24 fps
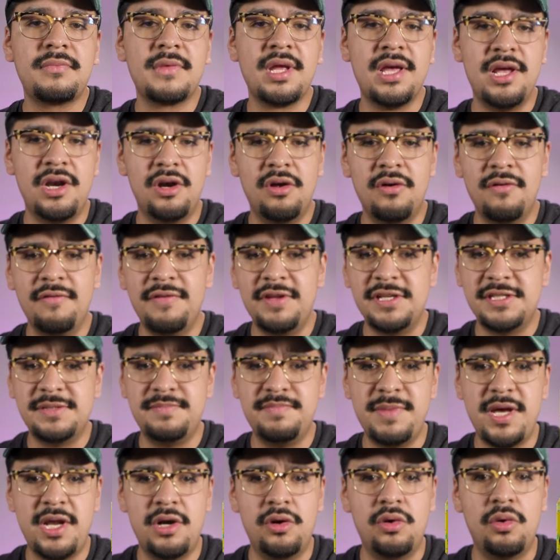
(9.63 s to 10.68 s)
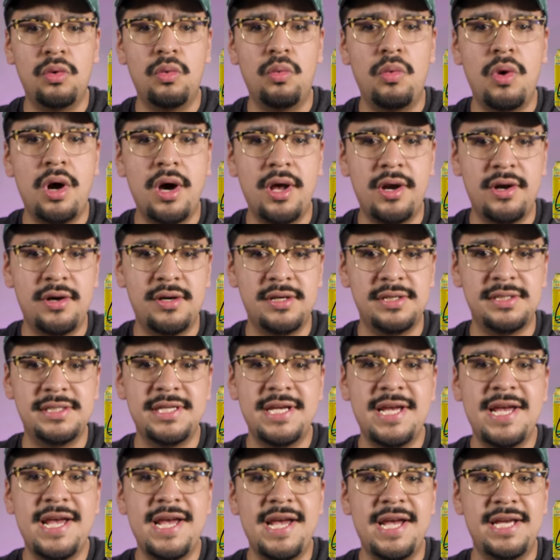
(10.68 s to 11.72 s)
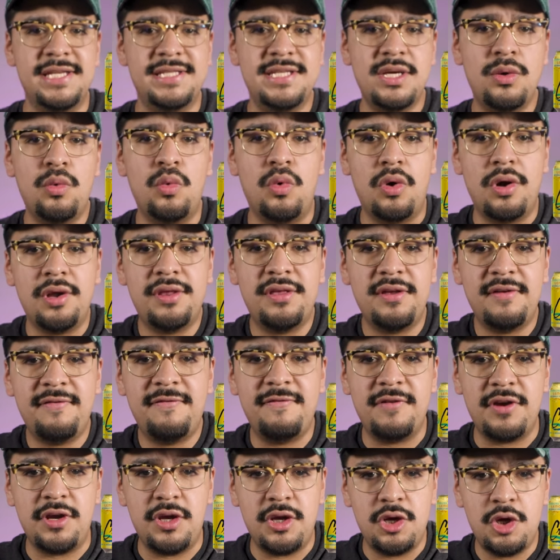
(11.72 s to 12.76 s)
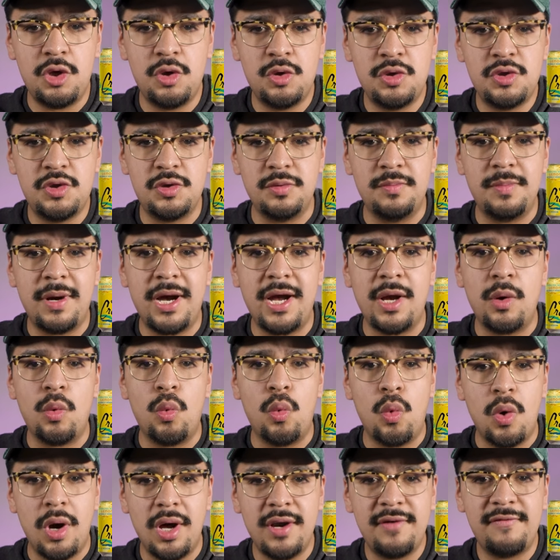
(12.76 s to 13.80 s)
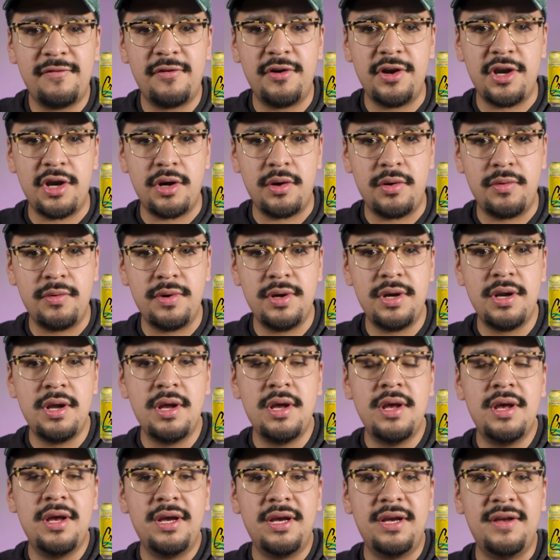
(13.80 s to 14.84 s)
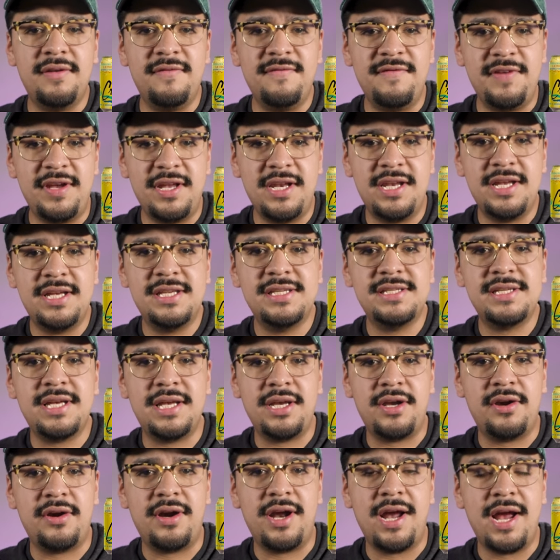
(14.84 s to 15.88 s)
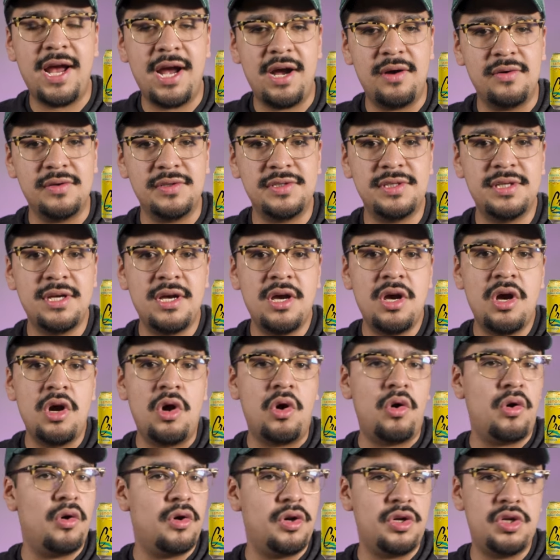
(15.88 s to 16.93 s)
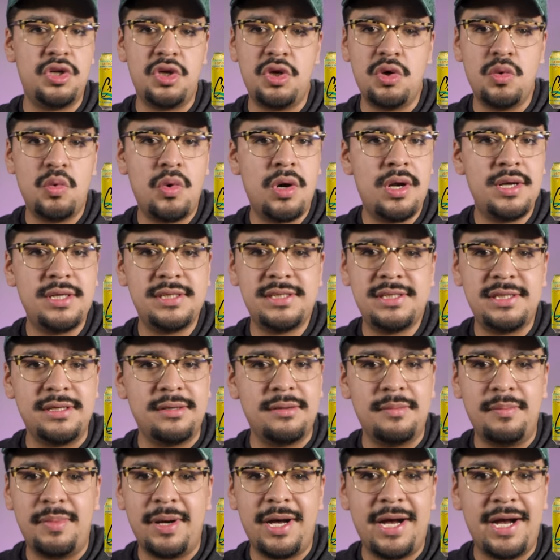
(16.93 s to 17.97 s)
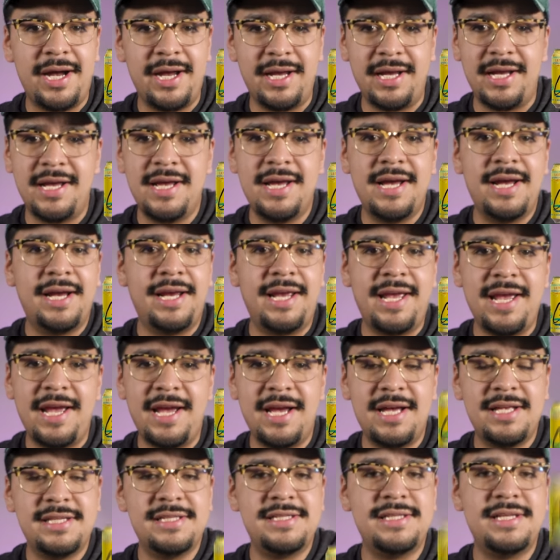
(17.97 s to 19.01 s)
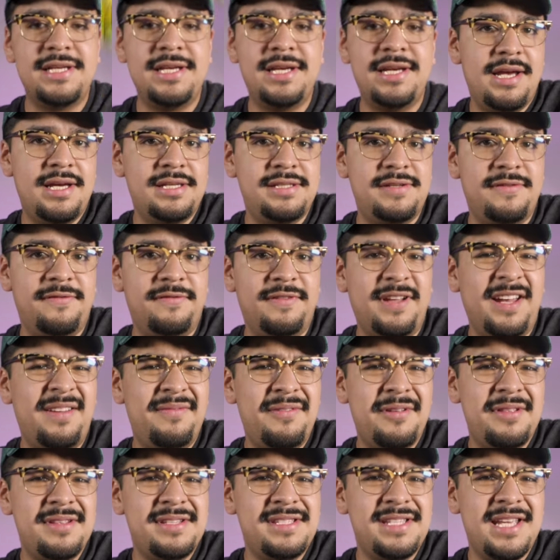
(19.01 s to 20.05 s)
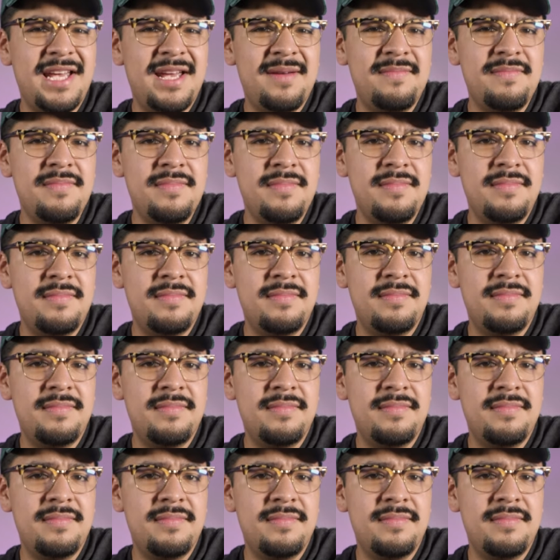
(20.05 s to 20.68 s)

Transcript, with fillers: and all those mineral waters? Is it worth it for you to buy one for your own convenience at your house, or do you want to still buy cans? Is the flavor the same?